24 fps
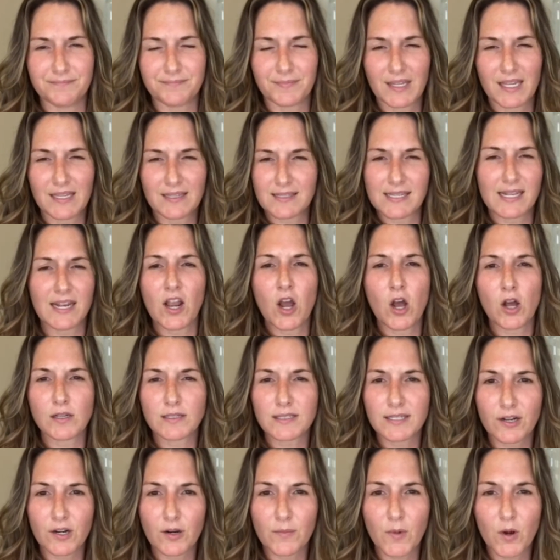city hall
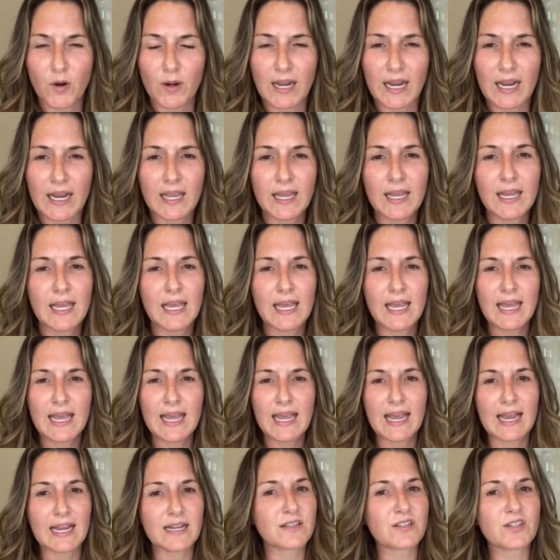ceremony,
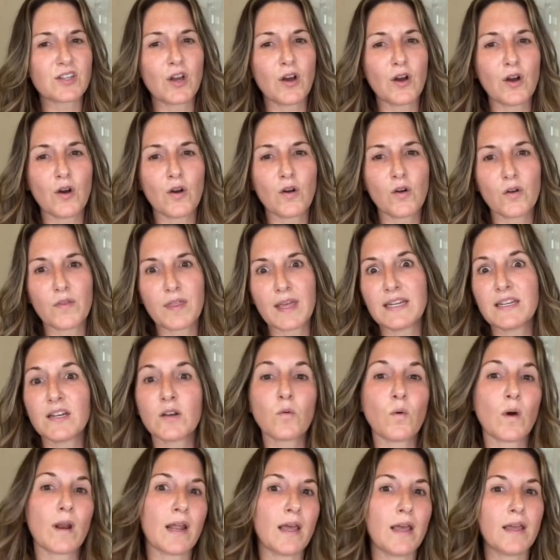and so they didn't
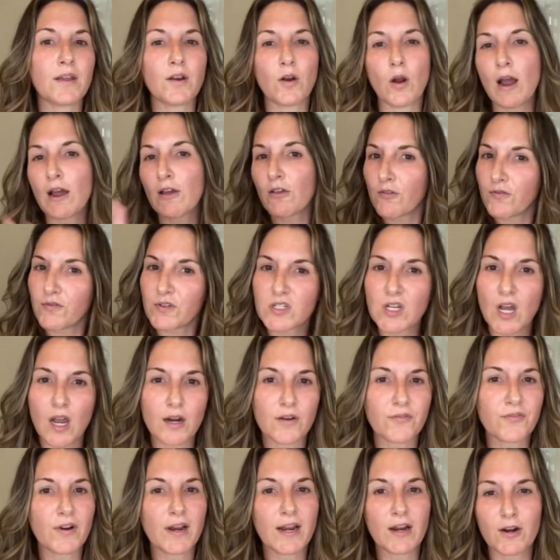want to hire a
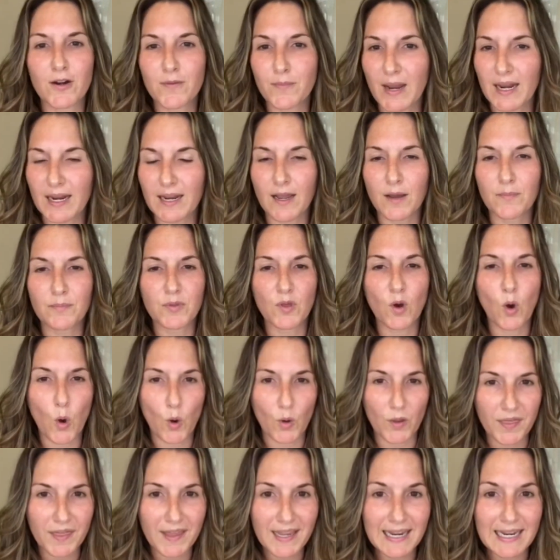photographer, hair and makeup, the whole
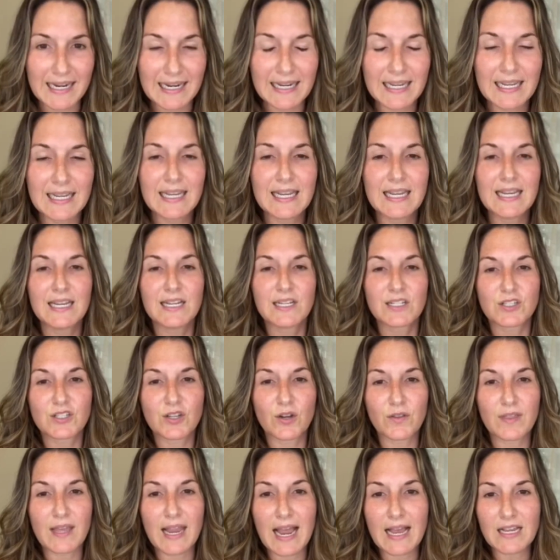thing. So
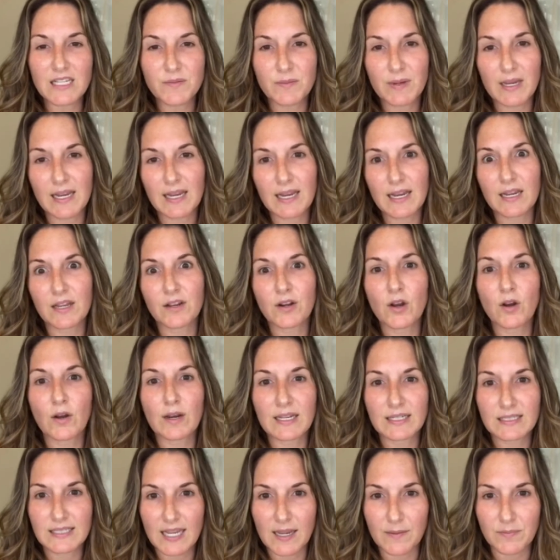they asked me any
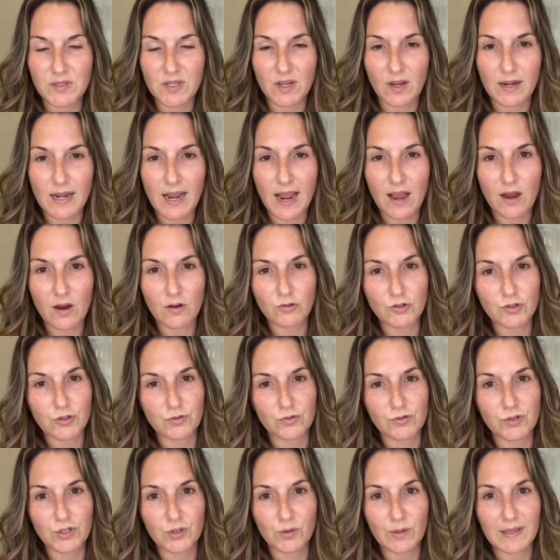tips on how to
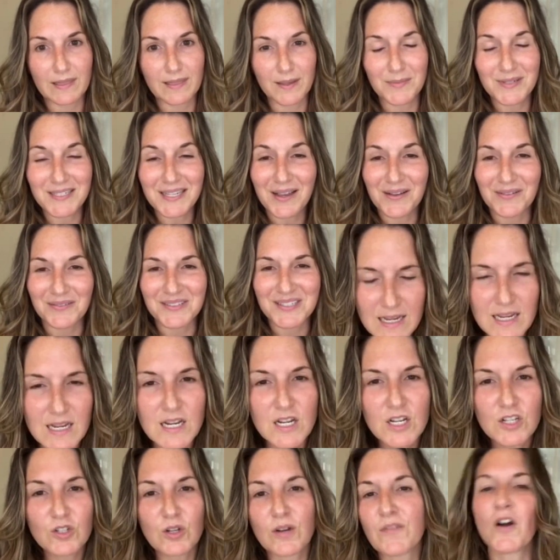do it themselves.
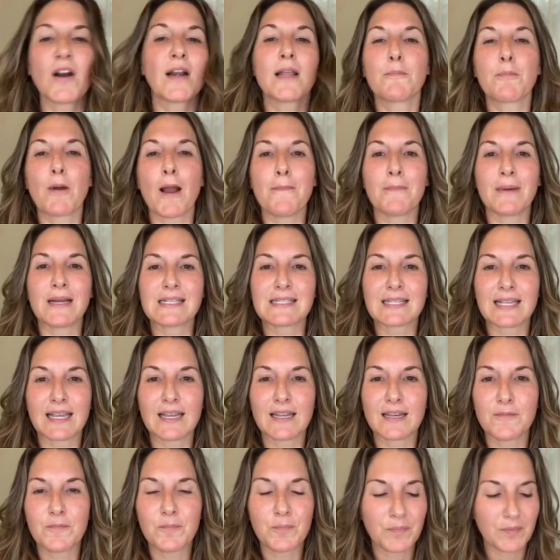So I've already prepped my
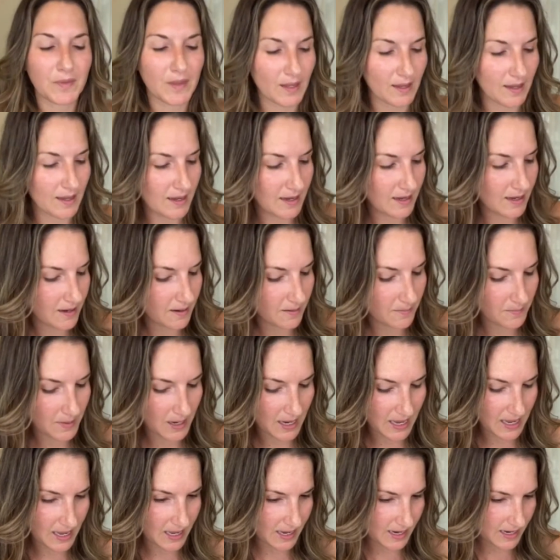skin.
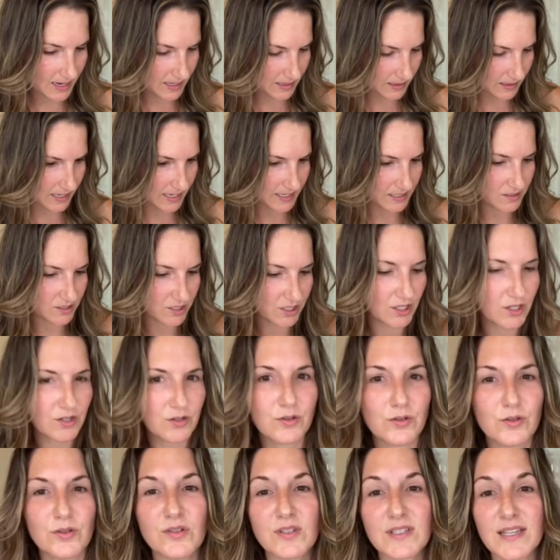I like to
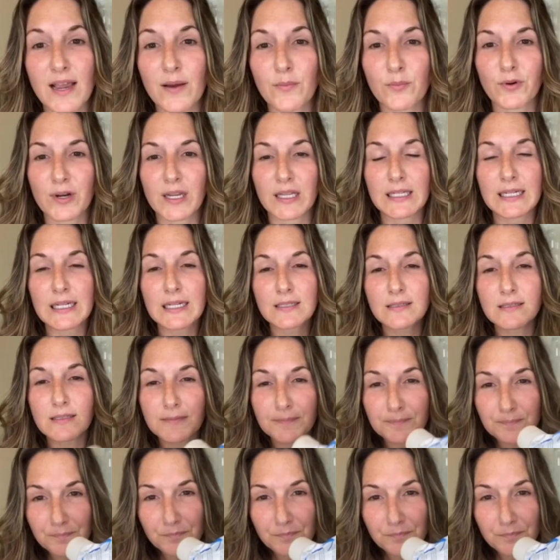use Embry-Elise.